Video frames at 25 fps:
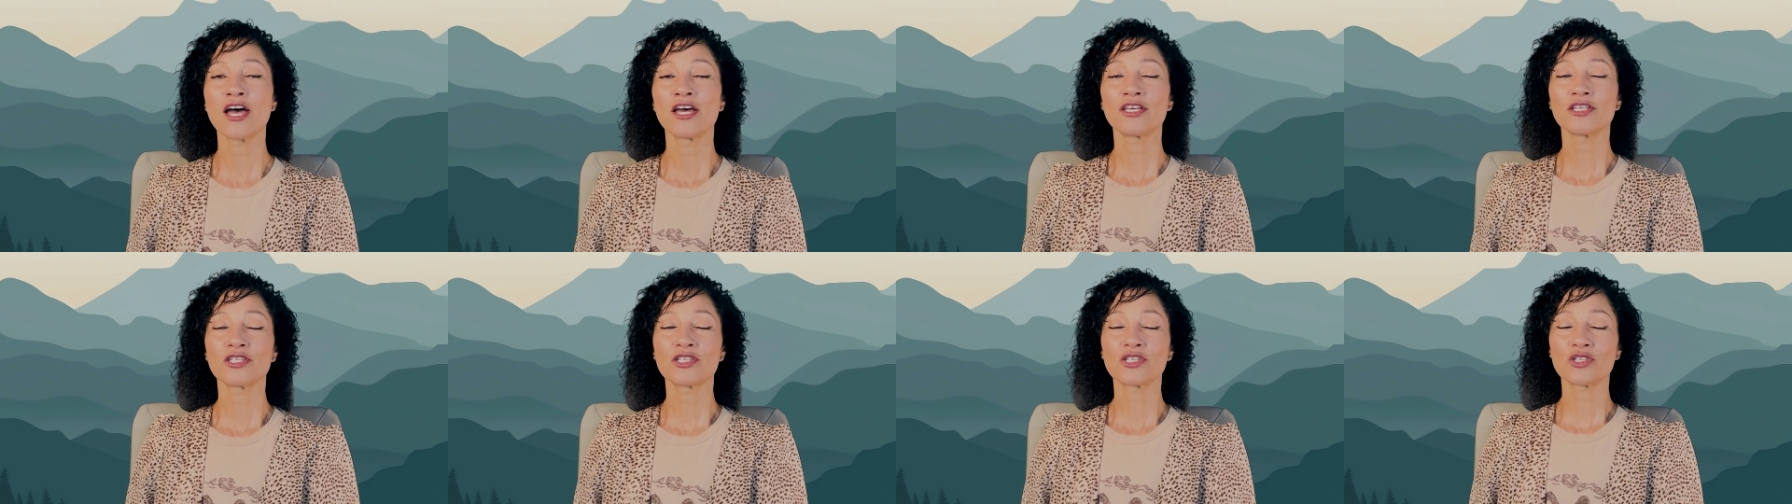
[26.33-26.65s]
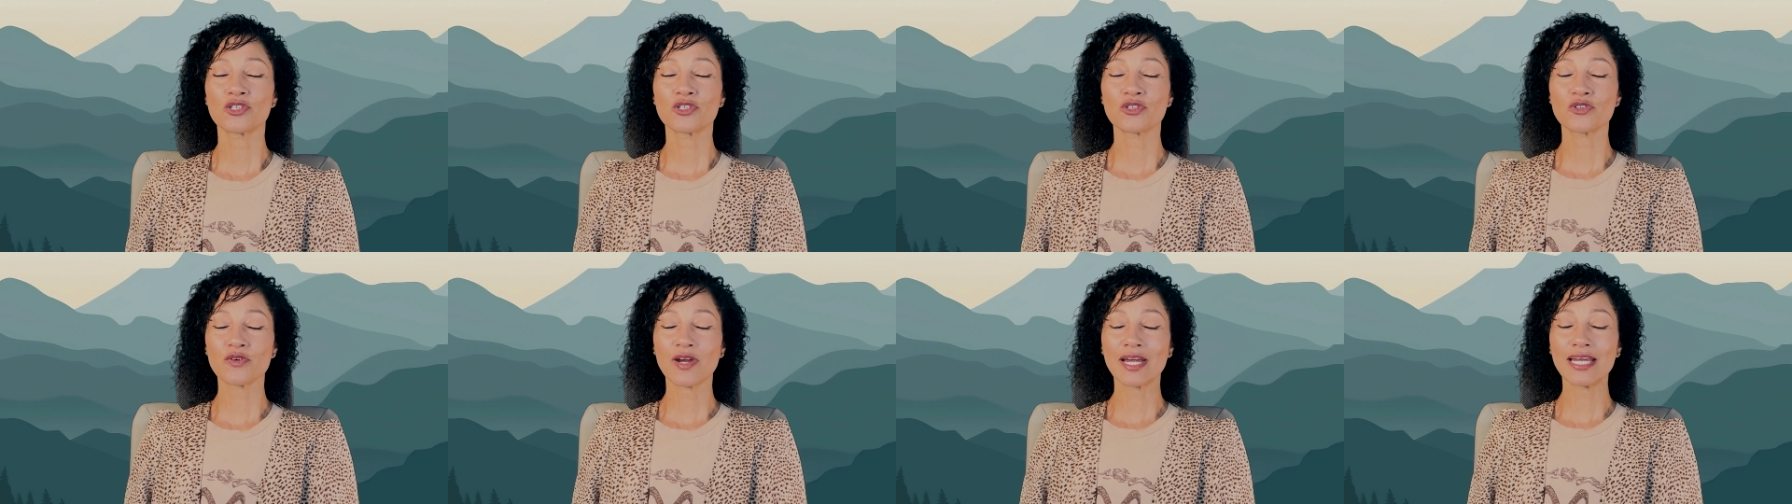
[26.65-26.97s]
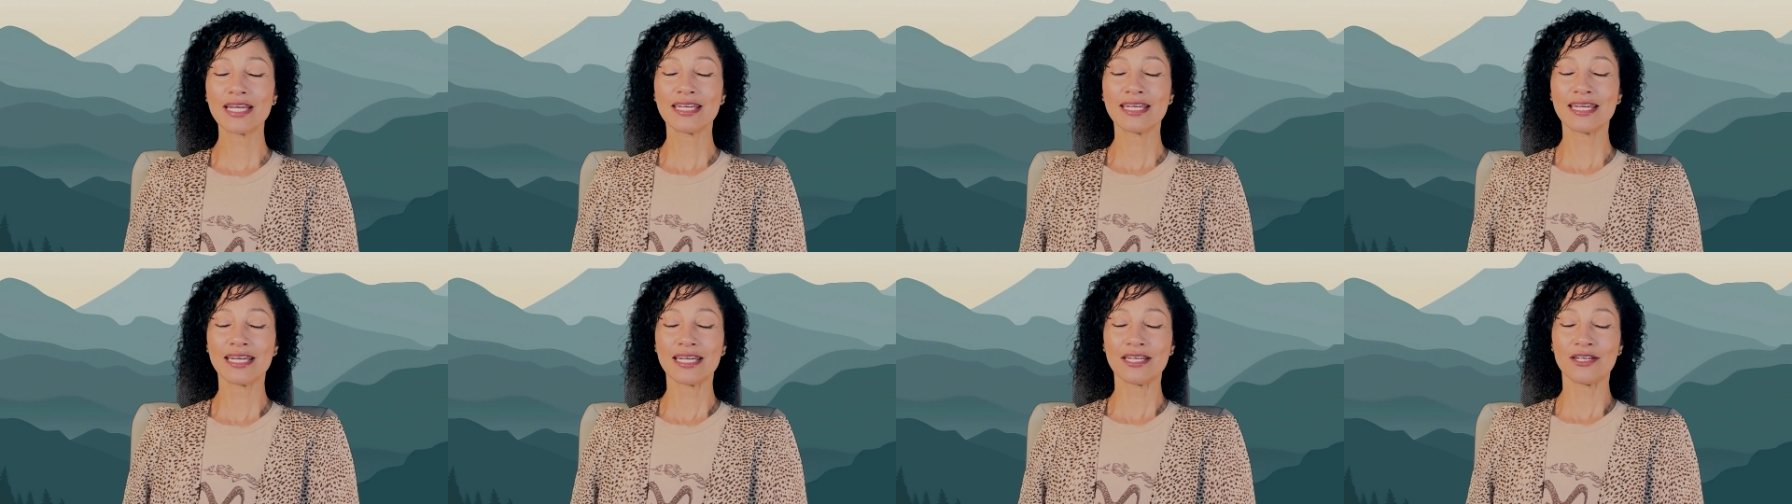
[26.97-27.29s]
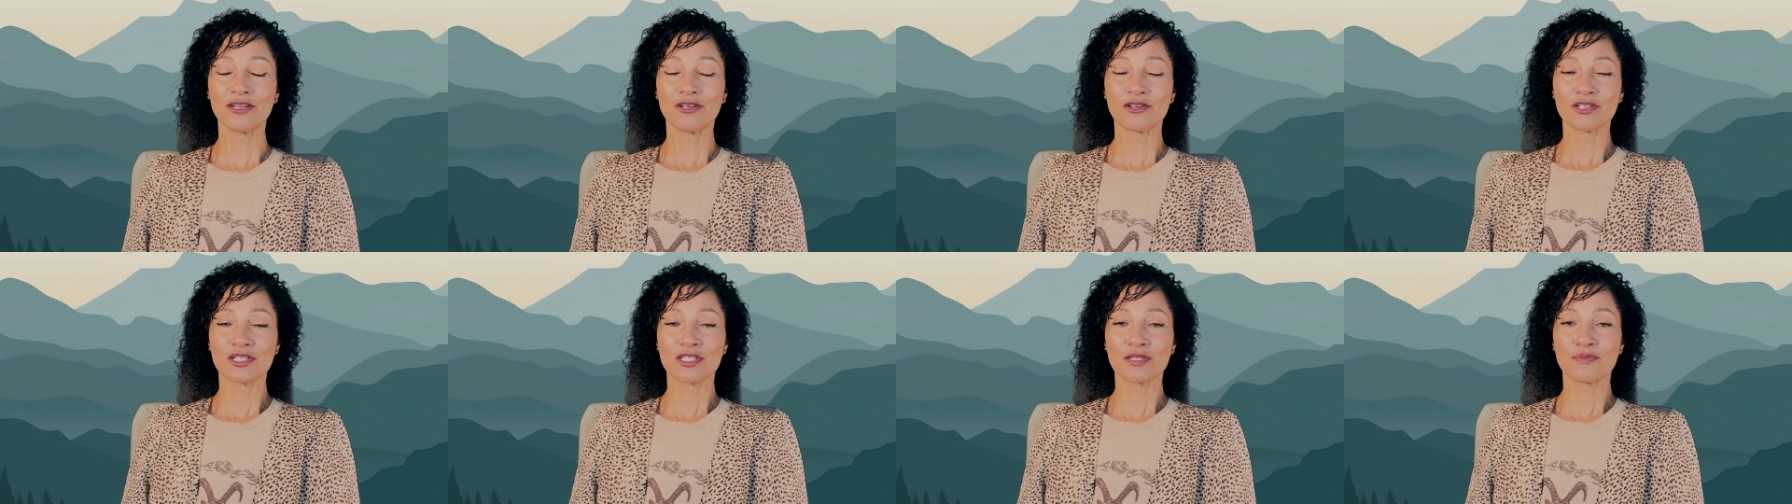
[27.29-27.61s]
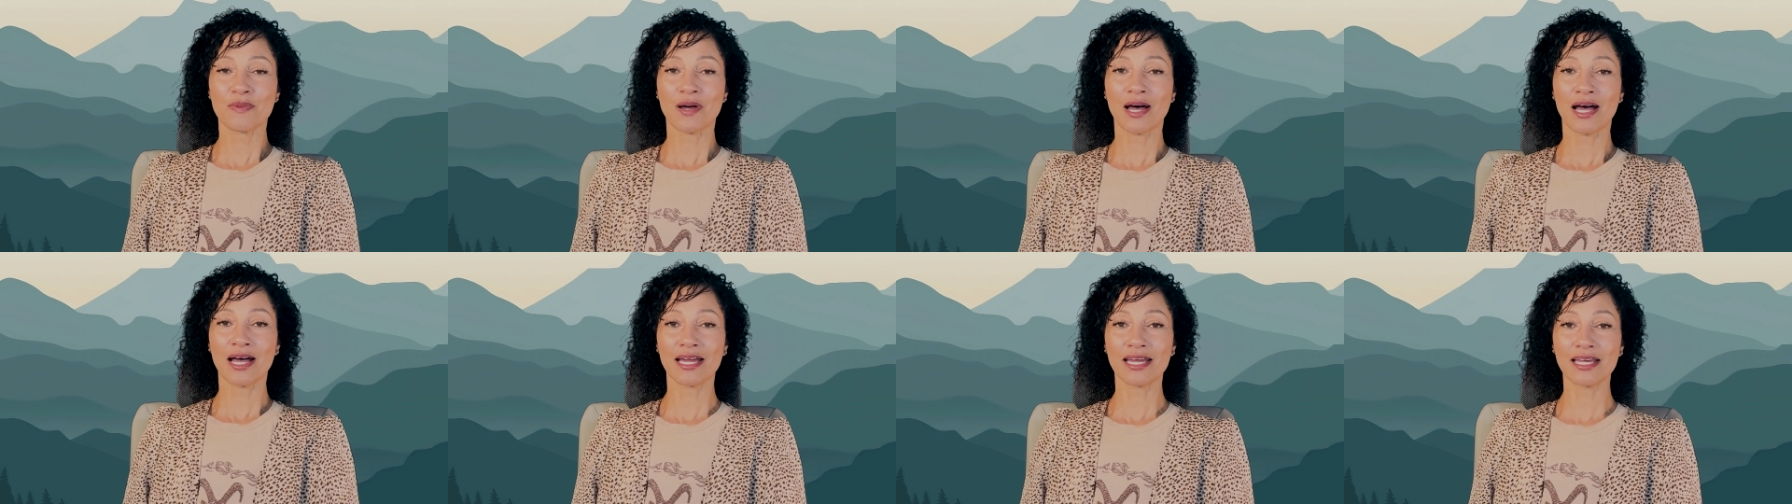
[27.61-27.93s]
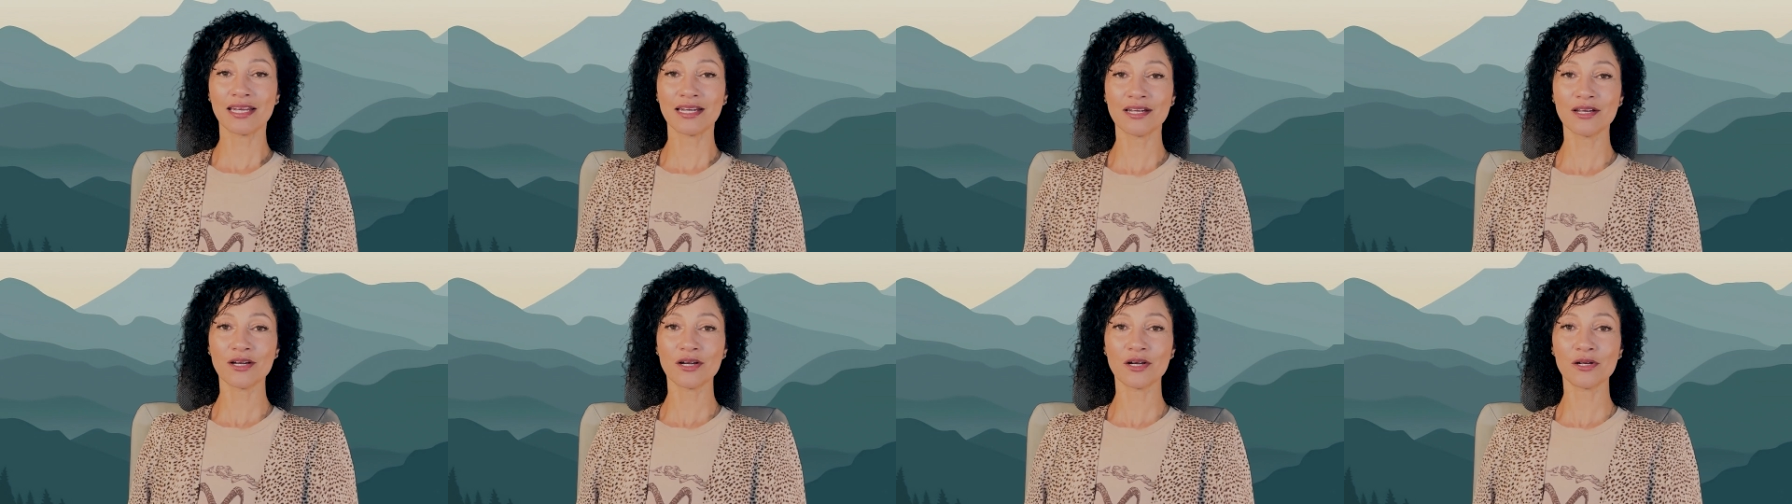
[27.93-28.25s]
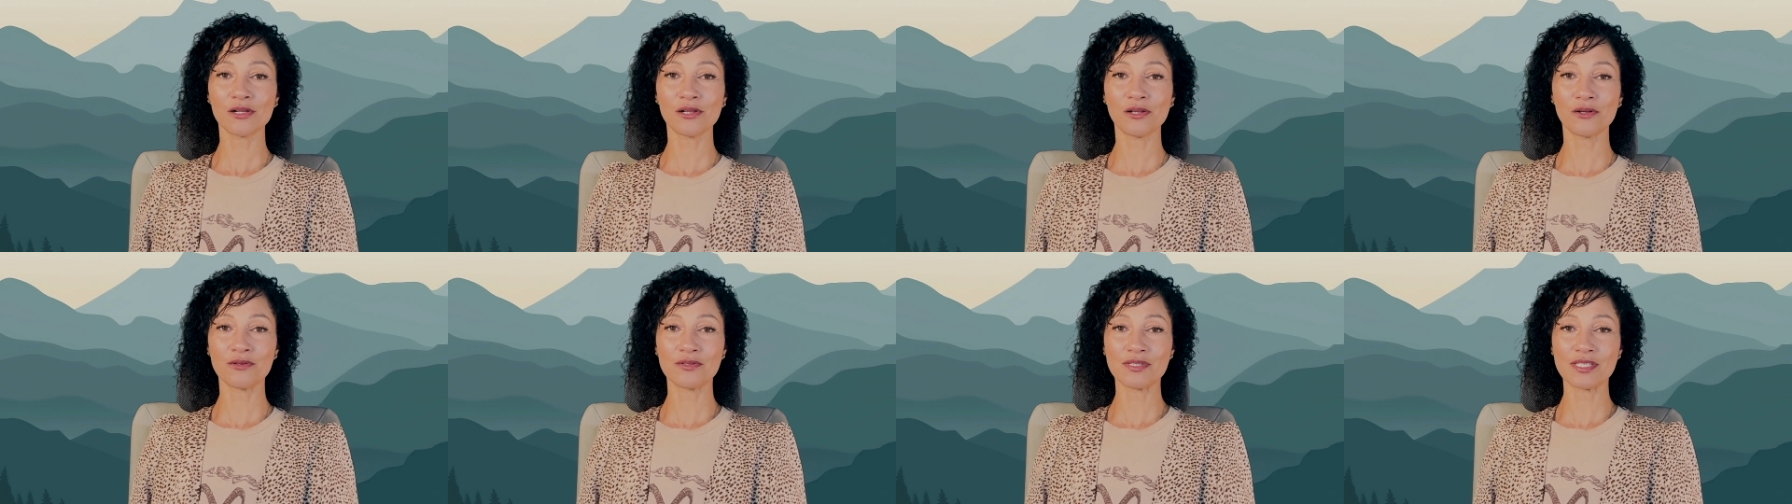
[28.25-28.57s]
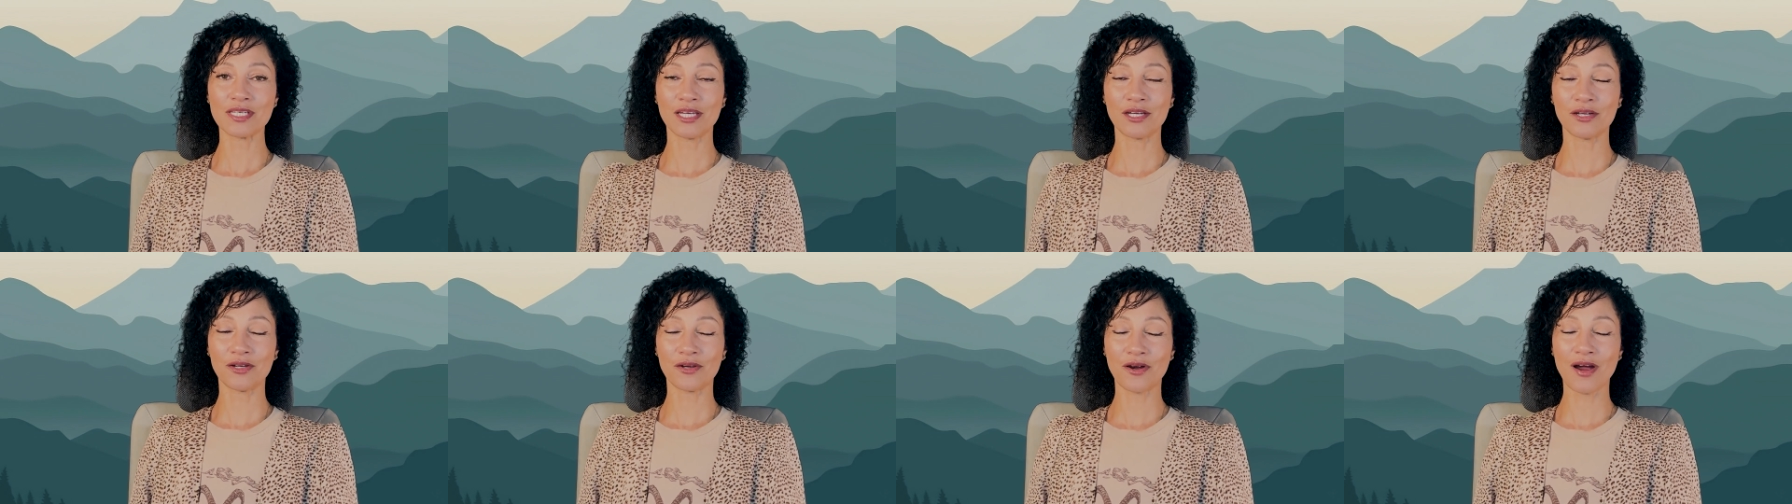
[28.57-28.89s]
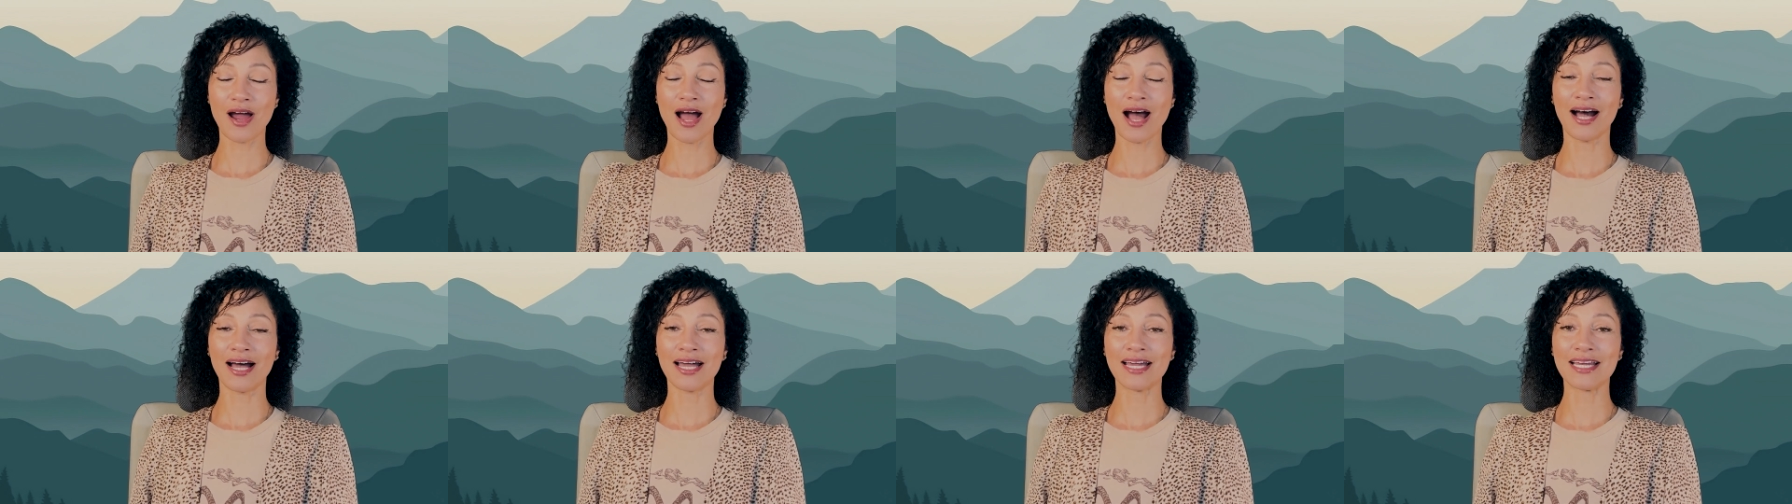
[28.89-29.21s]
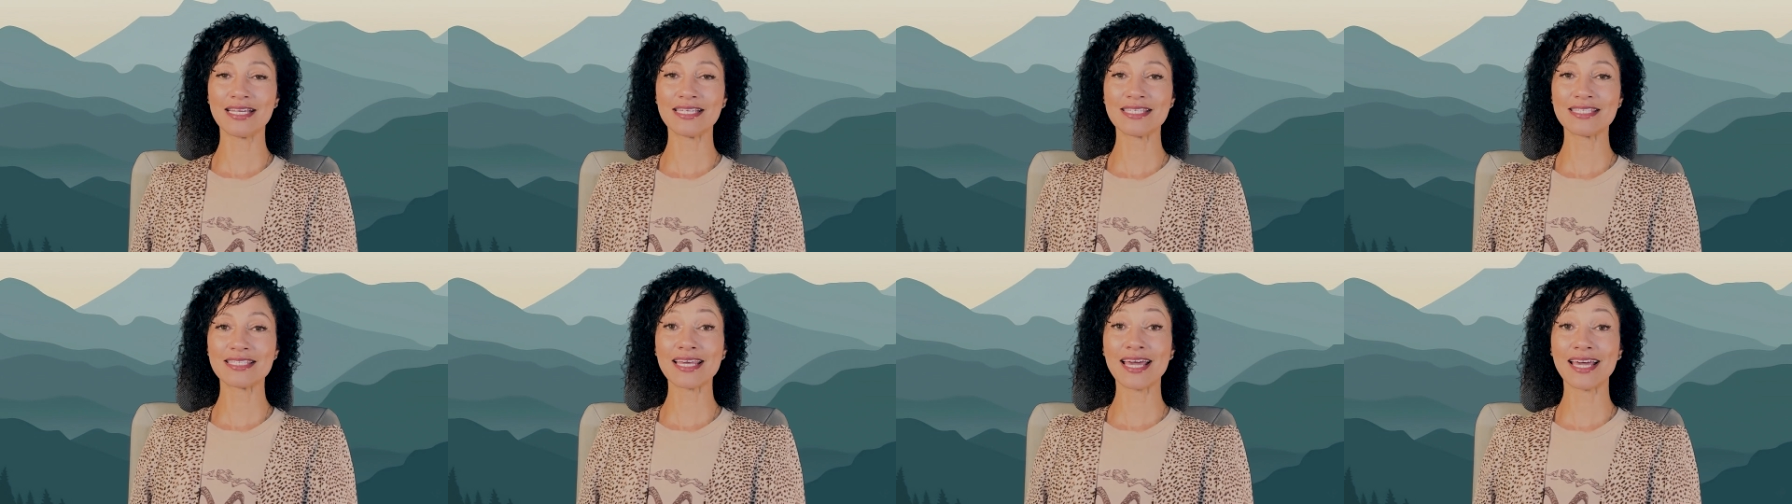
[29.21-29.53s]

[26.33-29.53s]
straightening your spine, closing your eyes,